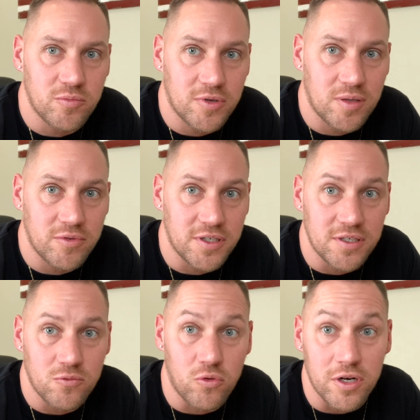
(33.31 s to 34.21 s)
probably
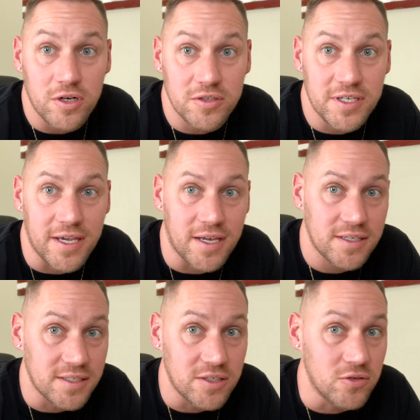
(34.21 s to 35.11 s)
is what are
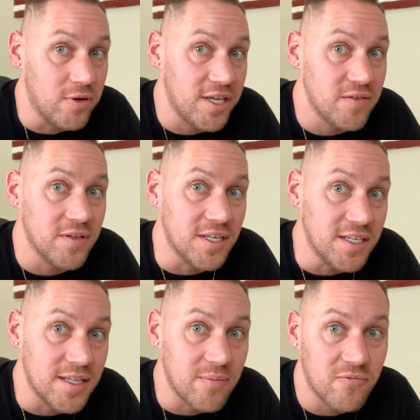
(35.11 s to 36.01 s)
tags and do I even need
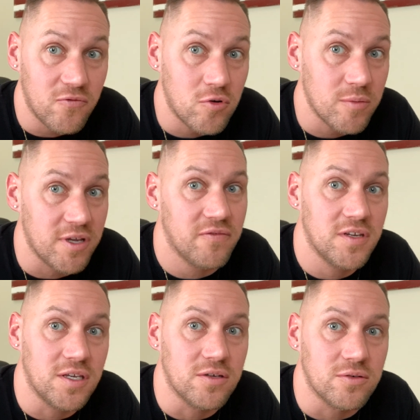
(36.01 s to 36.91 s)
them for my
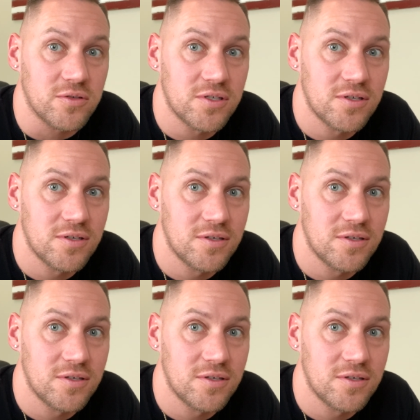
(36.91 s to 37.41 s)
videos?